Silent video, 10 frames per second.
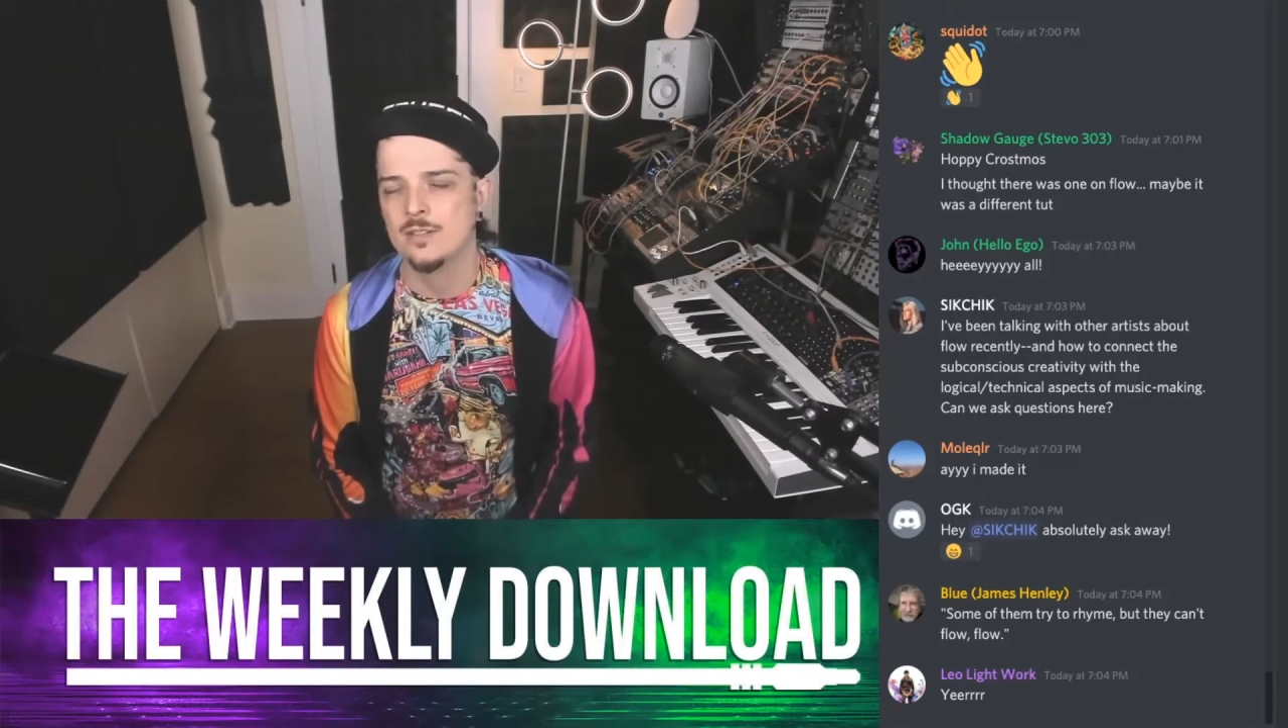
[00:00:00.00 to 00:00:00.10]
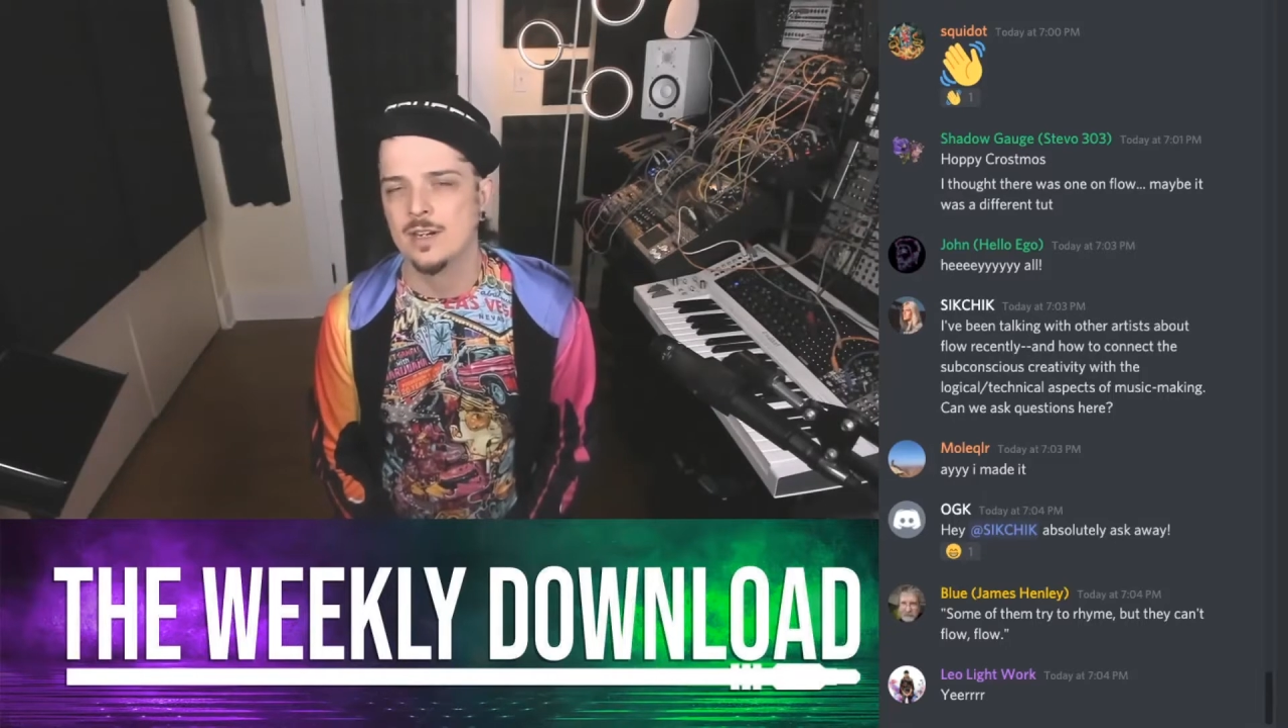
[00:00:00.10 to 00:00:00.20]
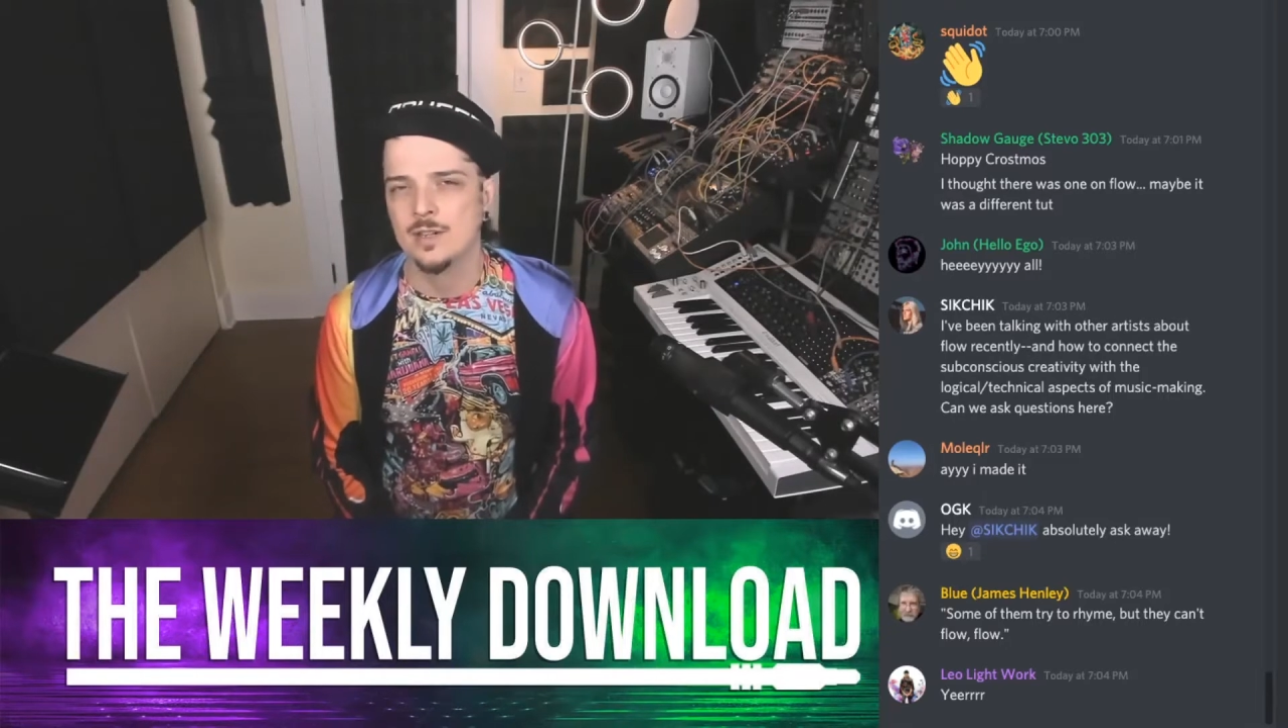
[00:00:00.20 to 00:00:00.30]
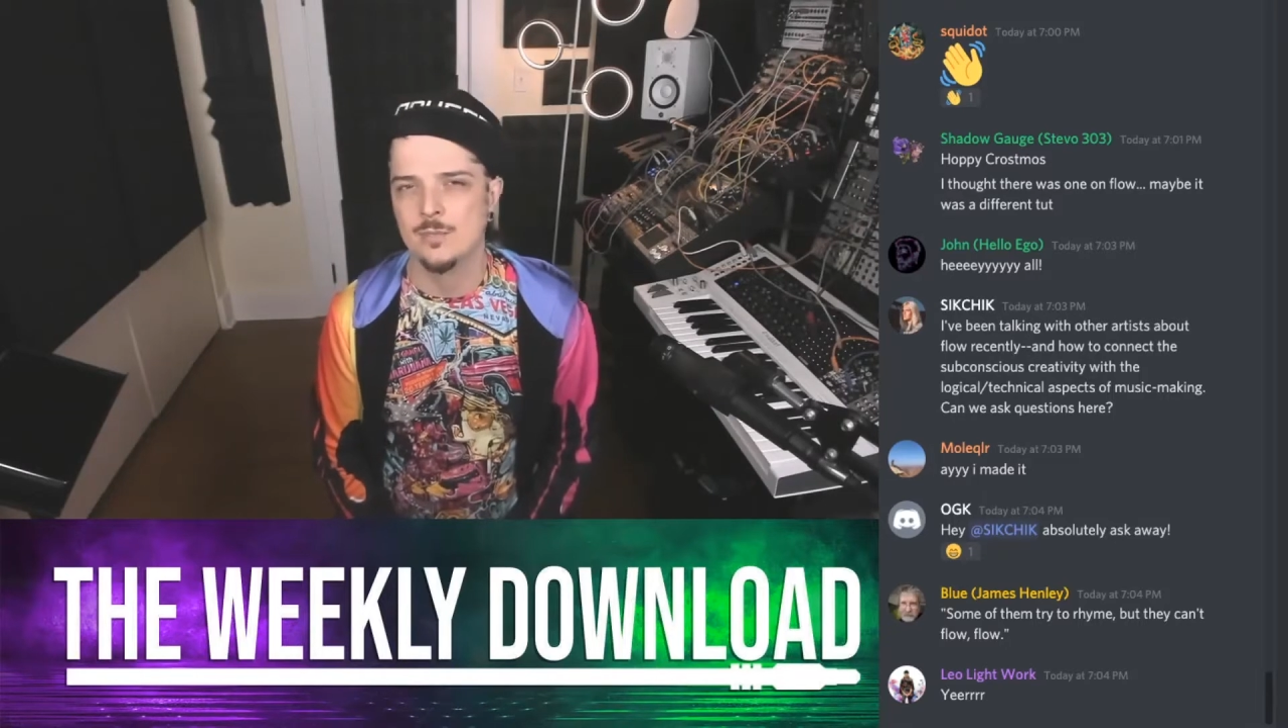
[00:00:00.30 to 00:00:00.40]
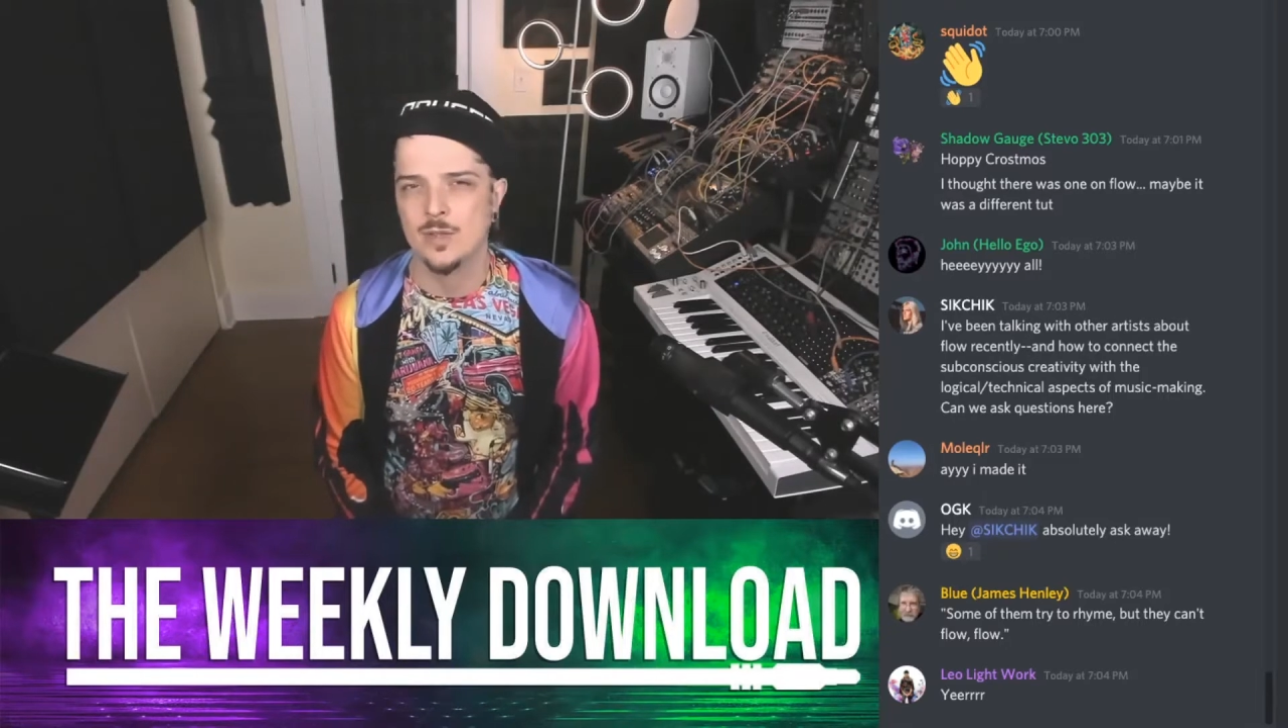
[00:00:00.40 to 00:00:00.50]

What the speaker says: right?